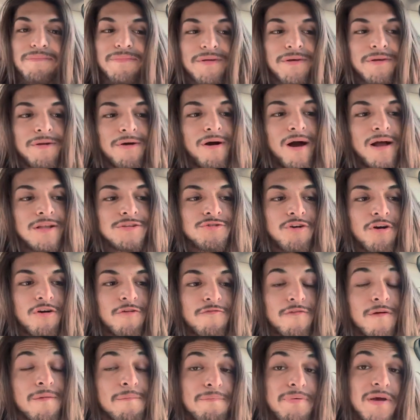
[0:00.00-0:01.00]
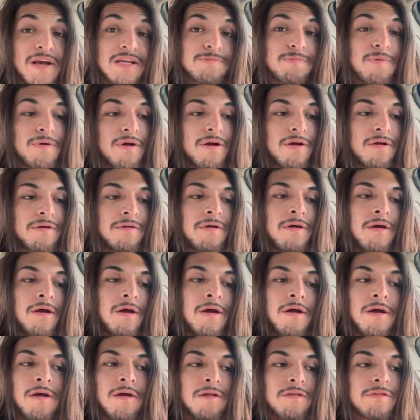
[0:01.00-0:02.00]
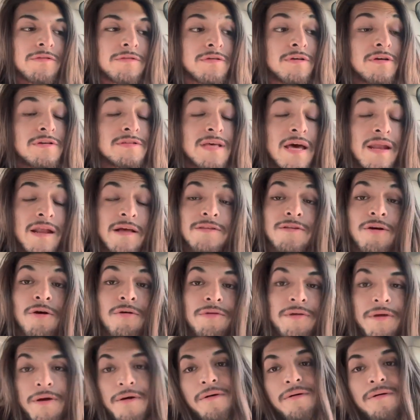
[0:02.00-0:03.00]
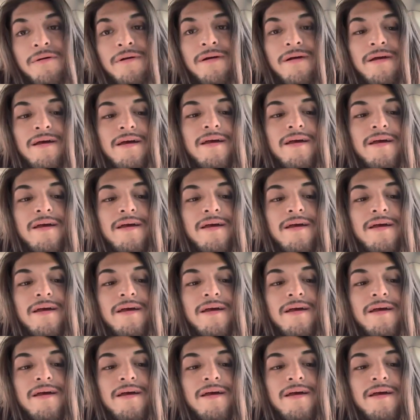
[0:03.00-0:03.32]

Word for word: You know, I drove from Pittsburgh to San Antonio,